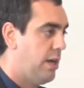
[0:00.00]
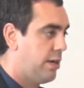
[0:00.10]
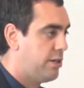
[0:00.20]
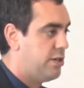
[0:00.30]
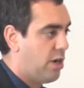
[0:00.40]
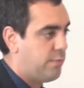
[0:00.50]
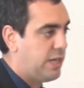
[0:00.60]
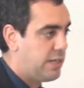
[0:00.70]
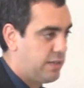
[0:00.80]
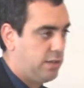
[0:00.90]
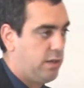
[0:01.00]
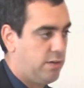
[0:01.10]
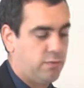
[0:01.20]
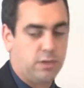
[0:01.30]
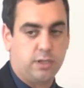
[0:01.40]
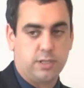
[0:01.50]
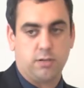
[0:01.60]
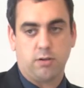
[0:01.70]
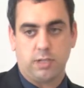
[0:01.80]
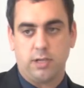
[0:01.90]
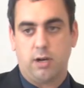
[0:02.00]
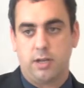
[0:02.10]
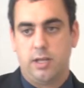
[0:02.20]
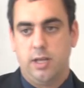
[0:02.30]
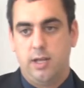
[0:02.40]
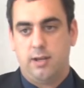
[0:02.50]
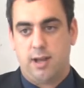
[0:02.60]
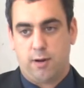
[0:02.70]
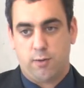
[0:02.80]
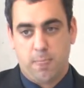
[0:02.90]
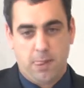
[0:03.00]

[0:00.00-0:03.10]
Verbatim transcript: And actually, John Baez did a lot of work on this early on. Now,